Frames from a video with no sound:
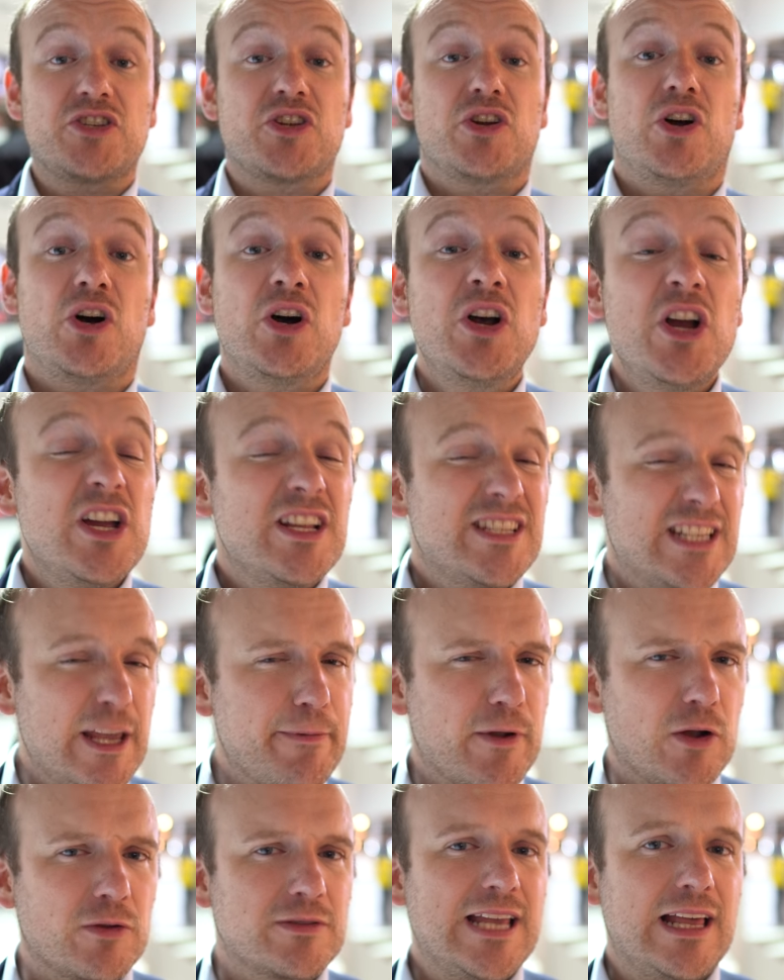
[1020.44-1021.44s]
your
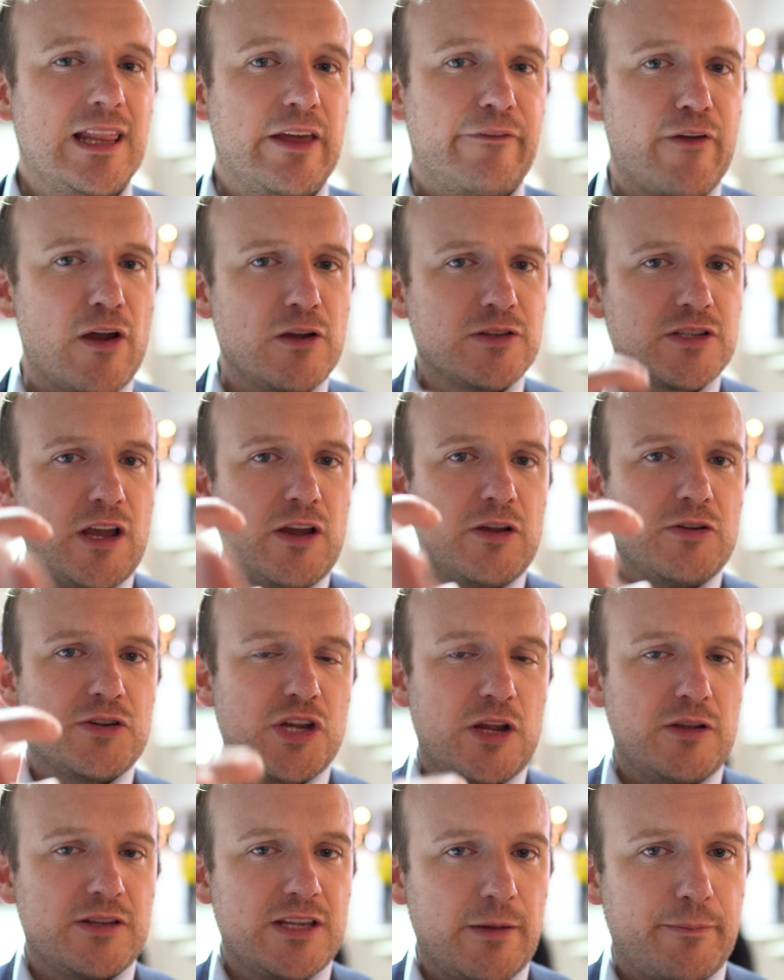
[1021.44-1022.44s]
typical telephoto
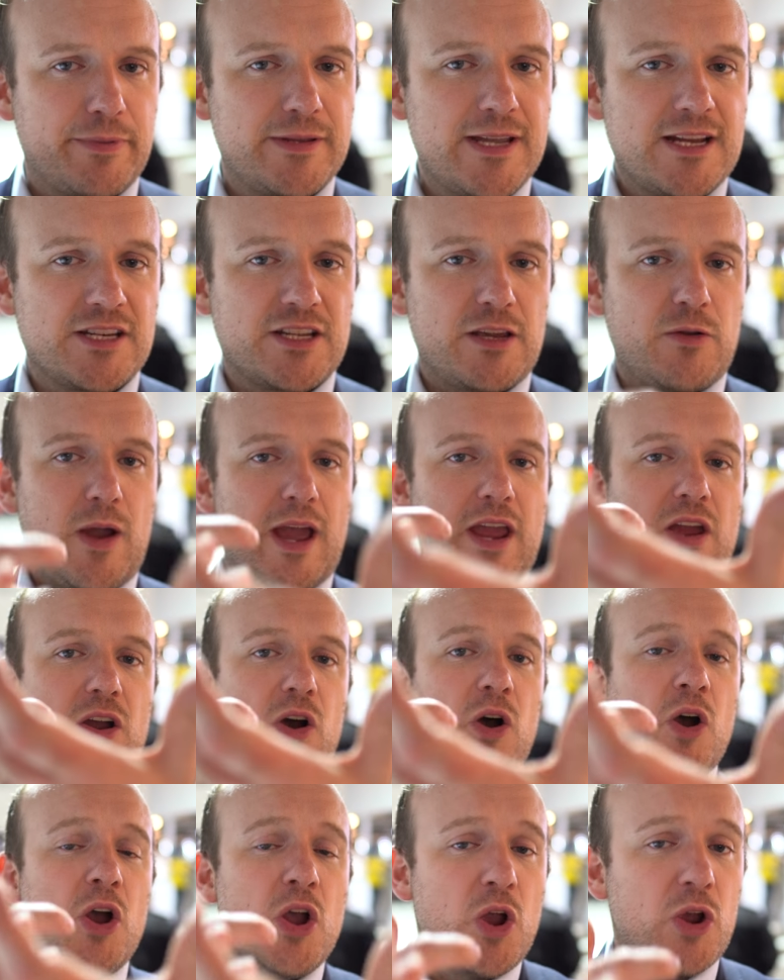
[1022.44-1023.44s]
shooting, potentially where
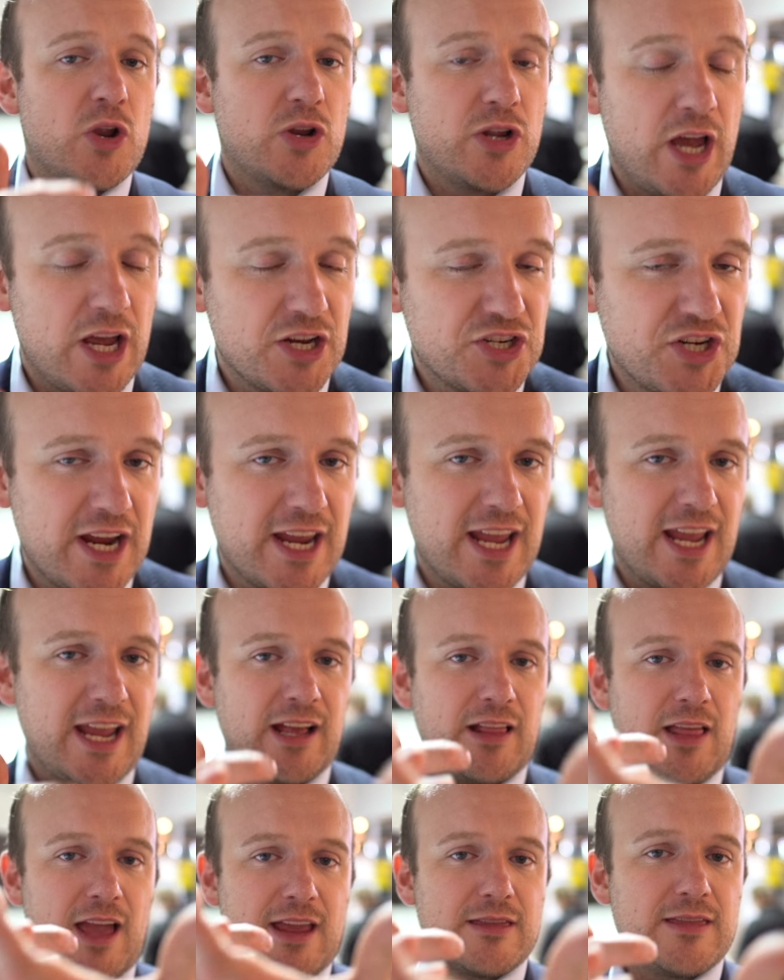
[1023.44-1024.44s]
you're
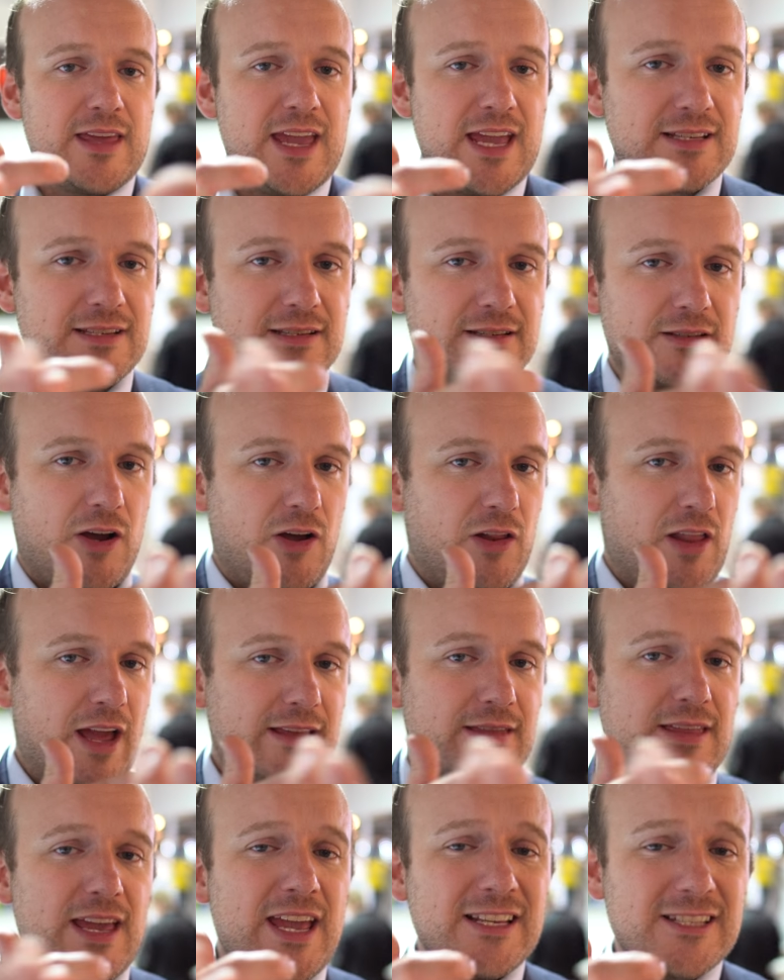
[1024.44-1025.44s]
shaking like this or
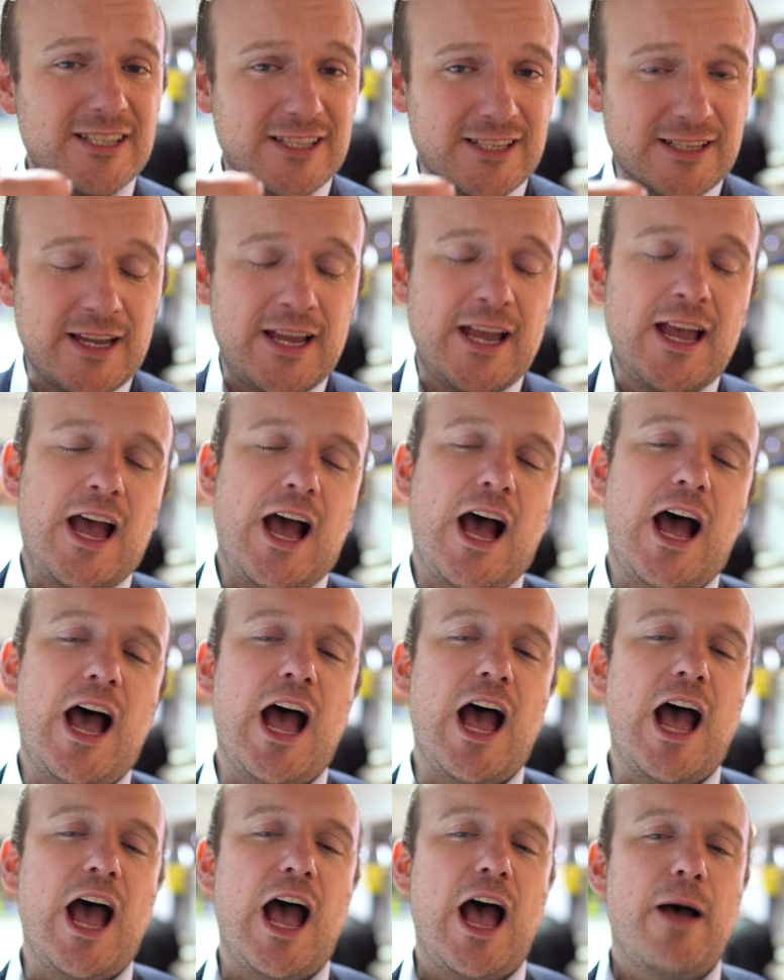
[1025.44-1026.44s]
like this.
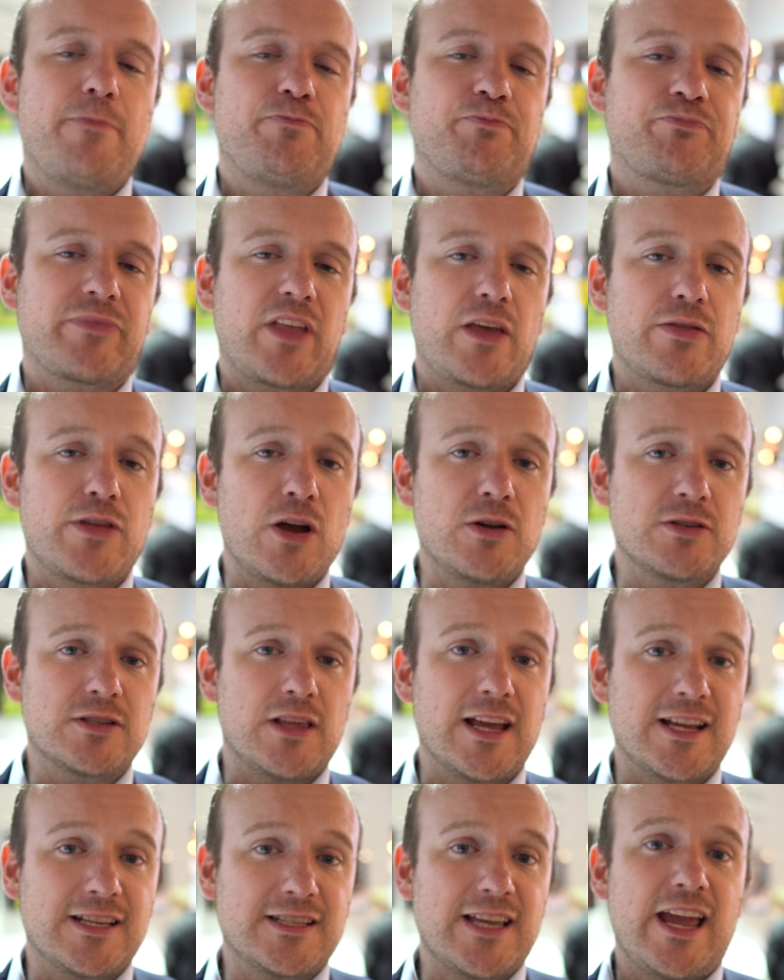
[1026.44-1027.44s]
Those,
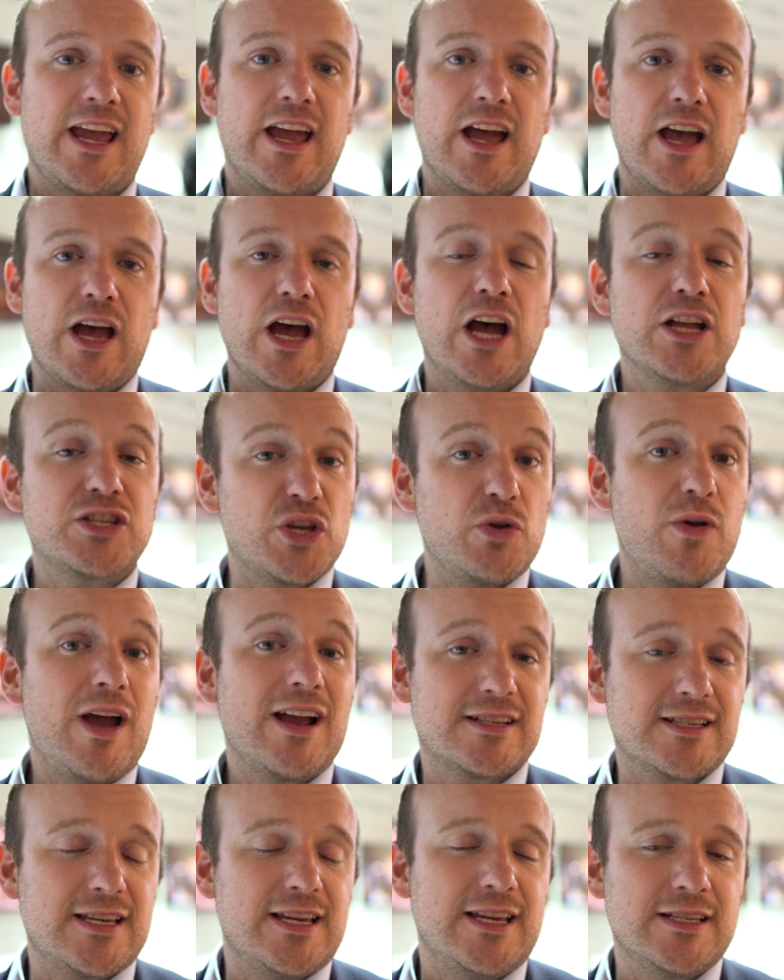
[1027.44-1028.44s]
like say, are 2
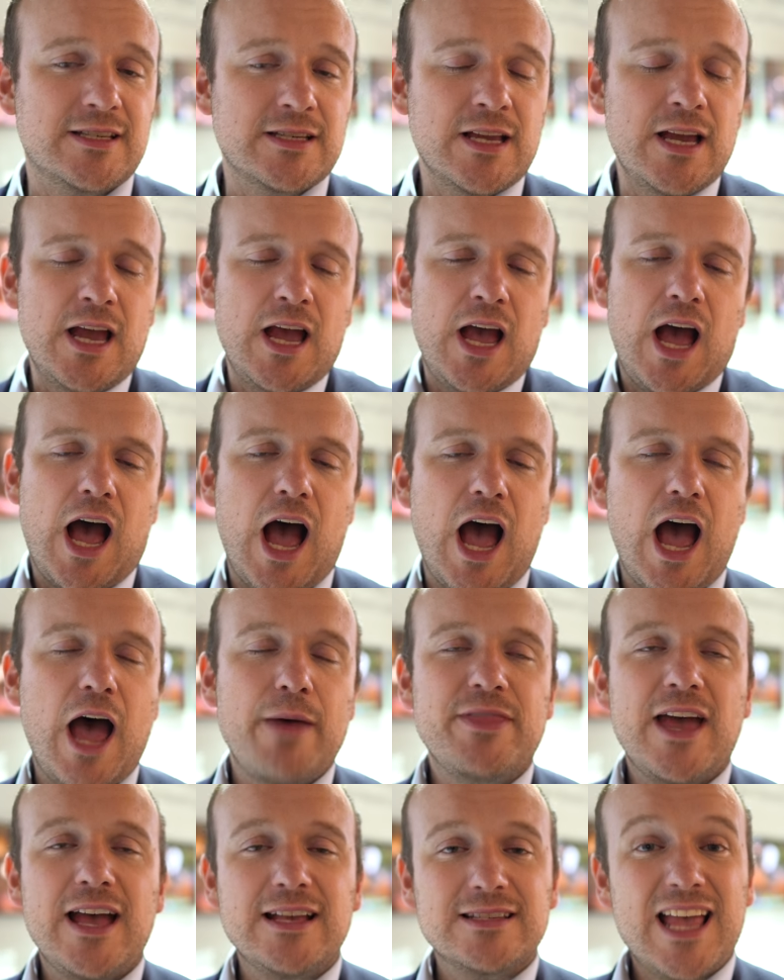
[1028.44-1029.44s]
axes.
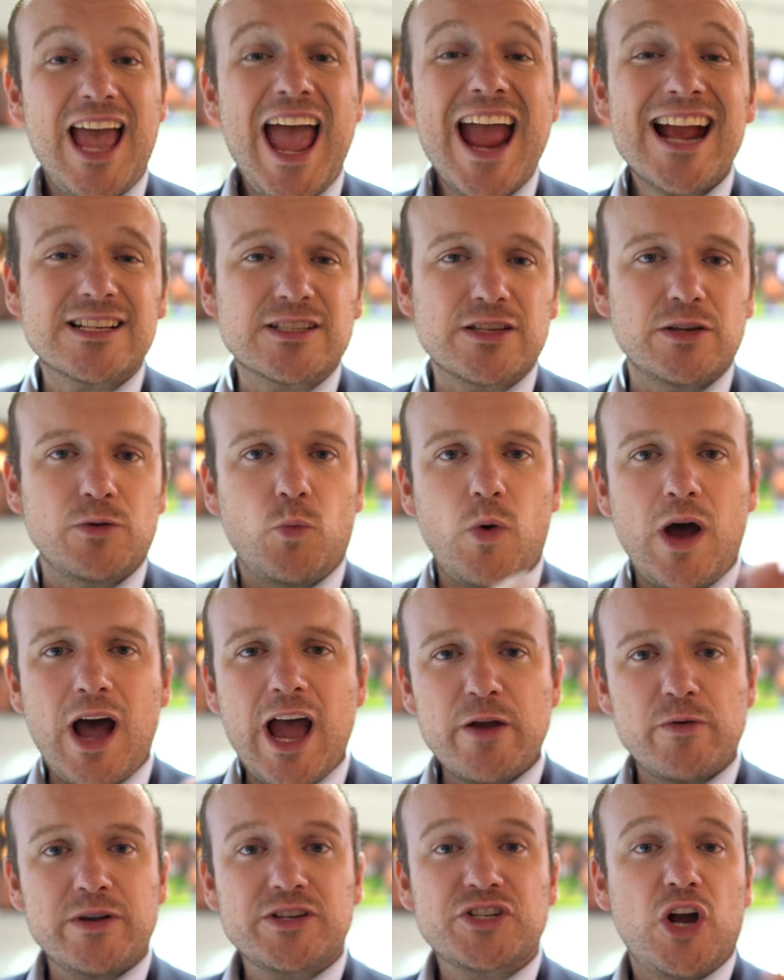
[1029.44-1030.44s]
There's X and
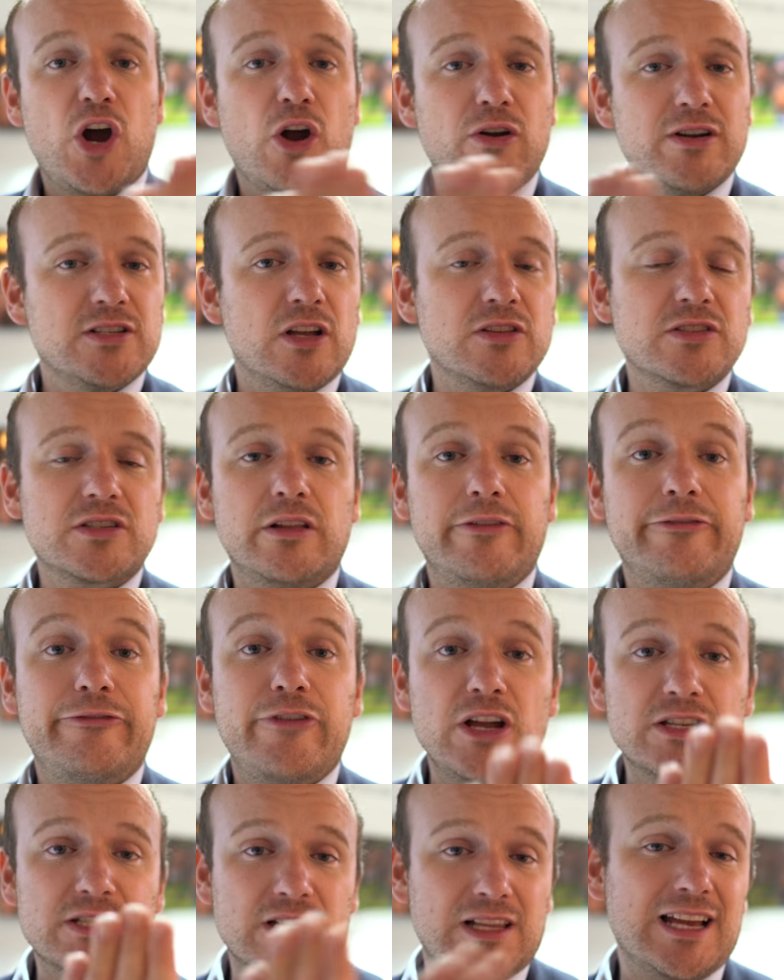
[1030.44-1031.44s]
Y, which are horizontal and
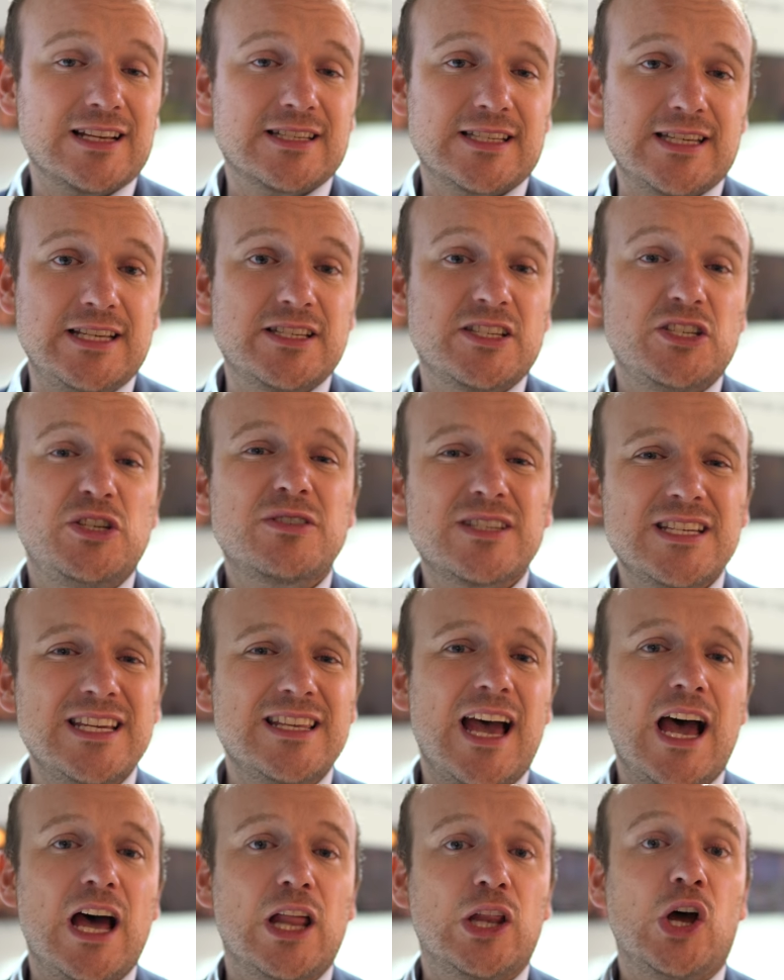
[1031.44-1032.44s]
vertical axes. You
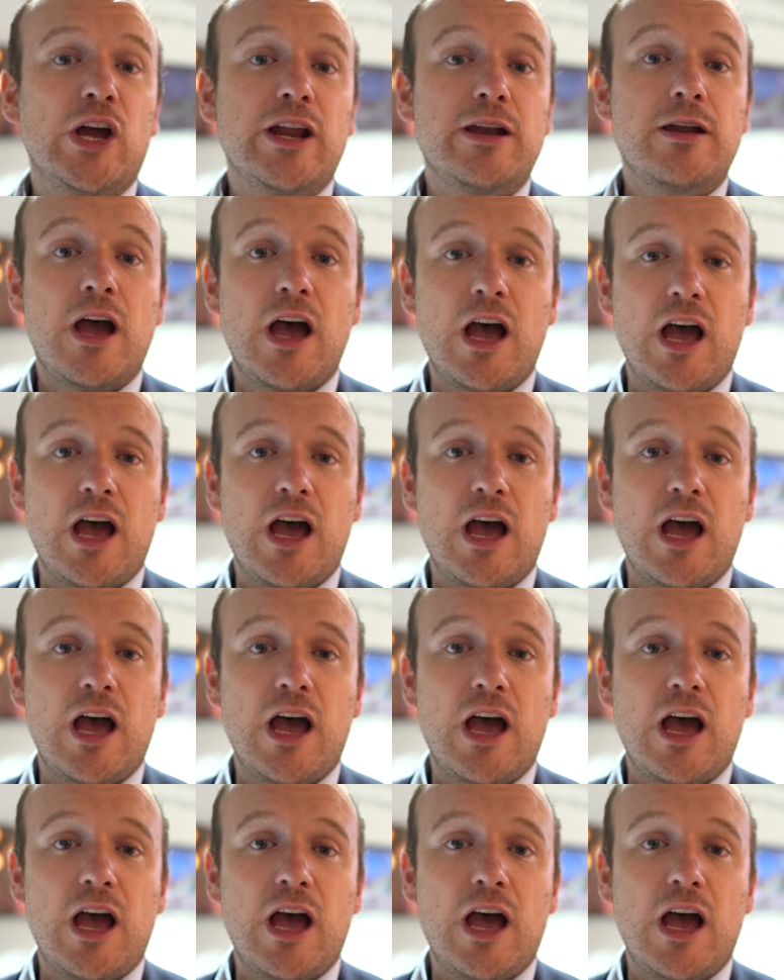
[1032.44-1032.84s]
see that a lot in